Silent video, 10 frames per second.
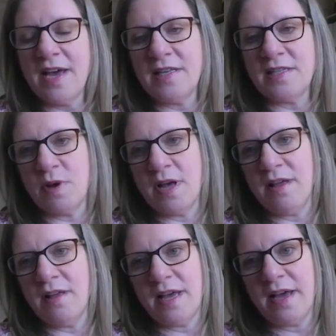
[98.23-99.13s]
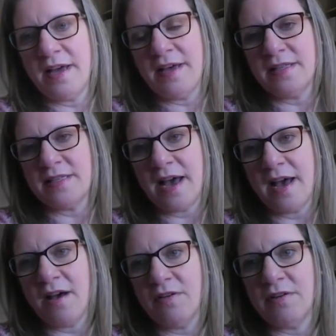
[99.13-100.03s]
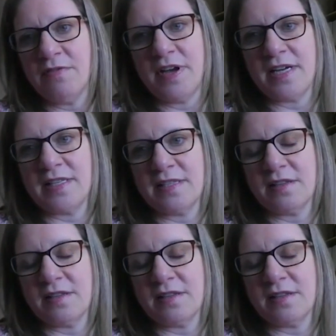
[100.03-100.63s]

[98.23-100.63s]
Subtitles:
as well as how it affects